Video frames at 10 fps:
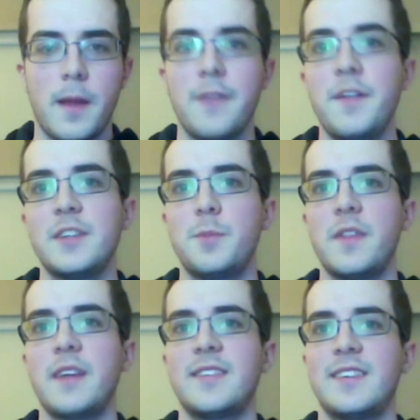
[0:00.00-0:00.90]
I've yet to
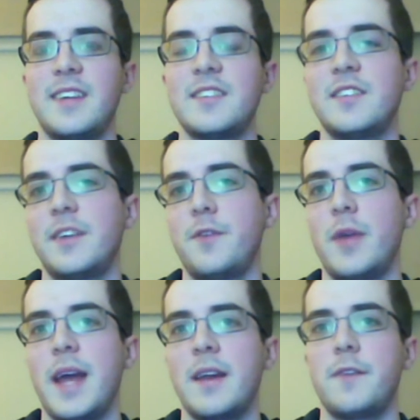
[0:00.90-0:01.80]
put that to the test because I've
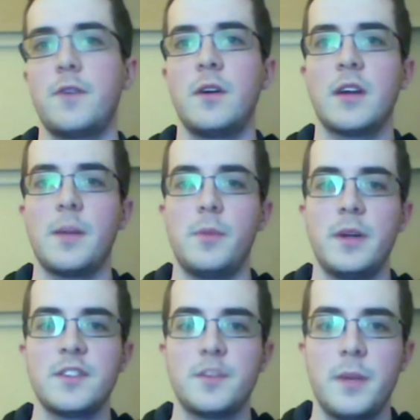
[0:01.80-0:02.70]
only had it for a couple
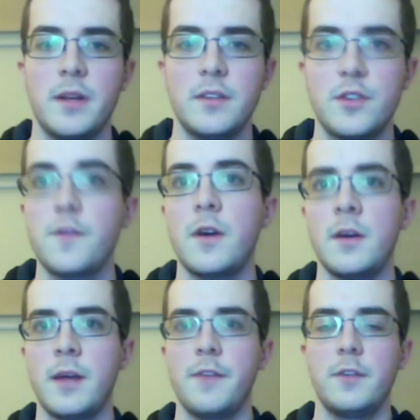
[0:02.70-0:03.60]
months, but so
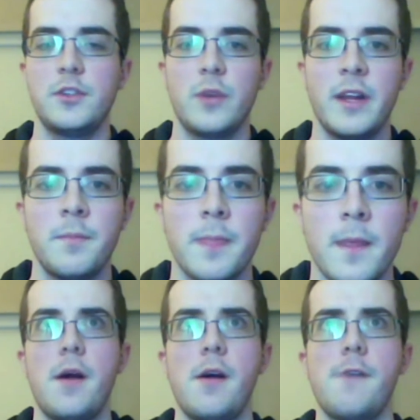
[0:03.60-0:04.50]
far I've enjoyed it.
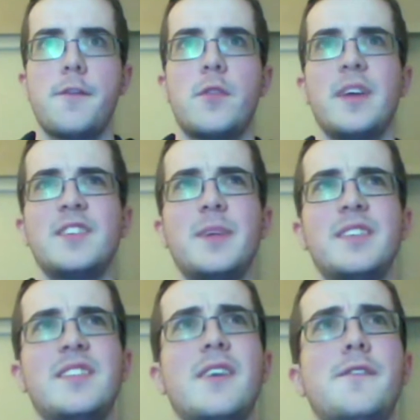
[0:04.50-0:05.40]
For the rest of
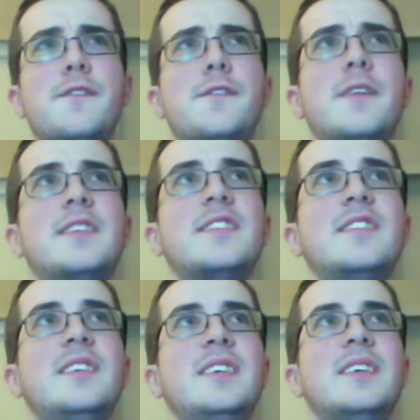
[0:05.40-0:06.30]
my stuff, let's
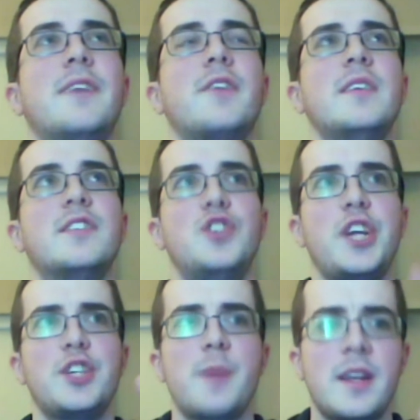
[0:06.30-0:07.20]
see. I've got an
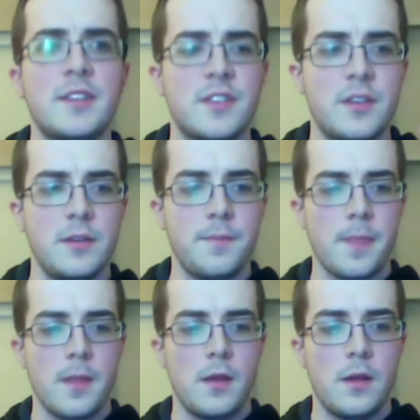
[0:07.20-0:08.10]
exchange mask.
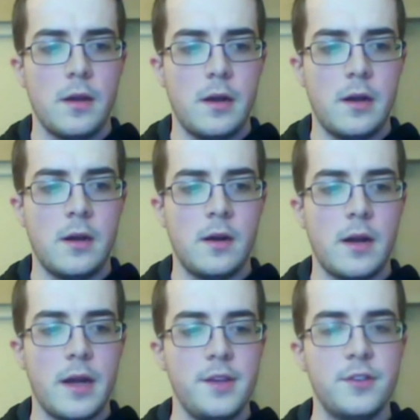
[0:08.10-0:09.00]

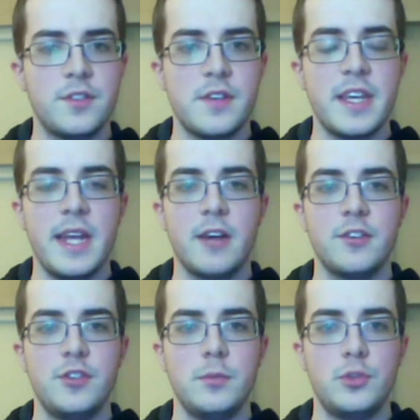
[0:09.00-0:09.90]
I use Nike
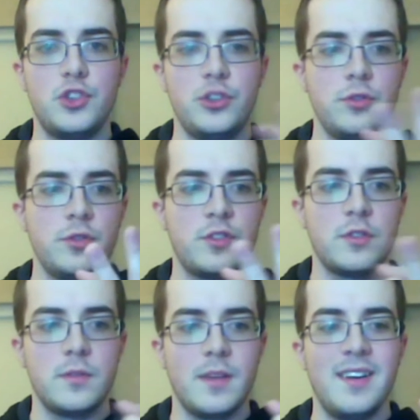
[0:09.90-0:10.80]
Air Zoom
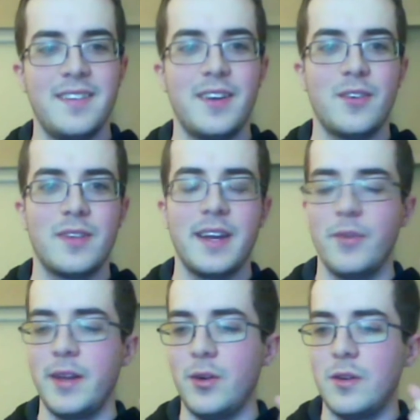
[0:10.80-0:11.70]
shoes. They're
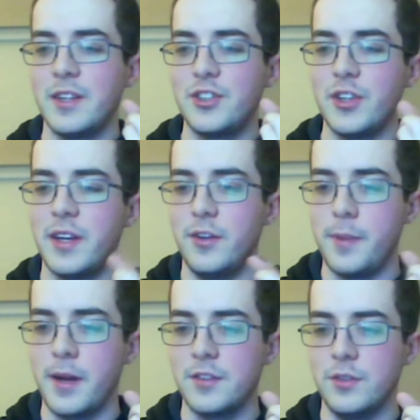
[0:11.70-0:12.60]
getting really old. I should get a
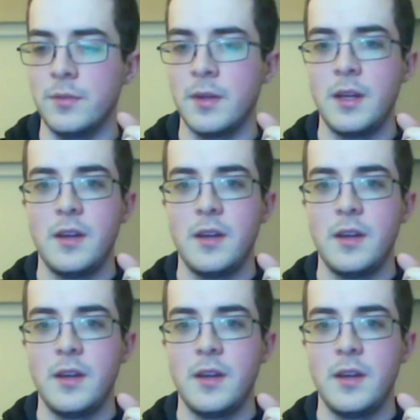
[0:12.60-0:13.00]
new pair soon.